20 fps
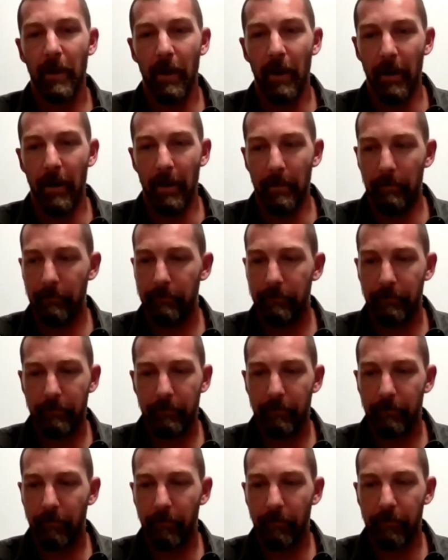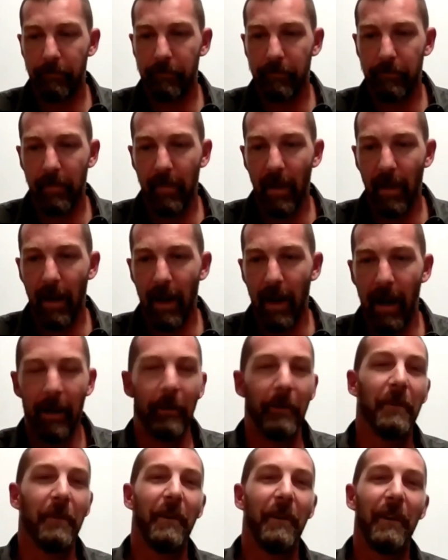I
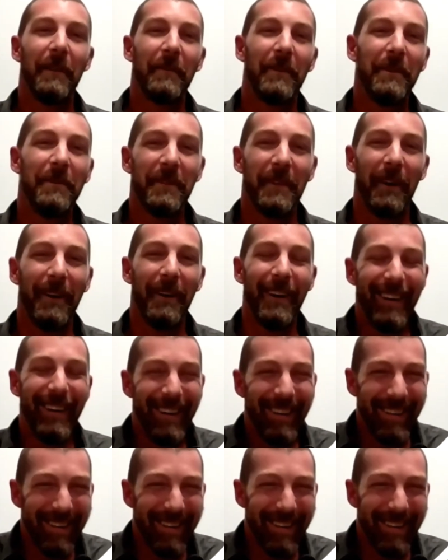don't know if I'll ever use it all.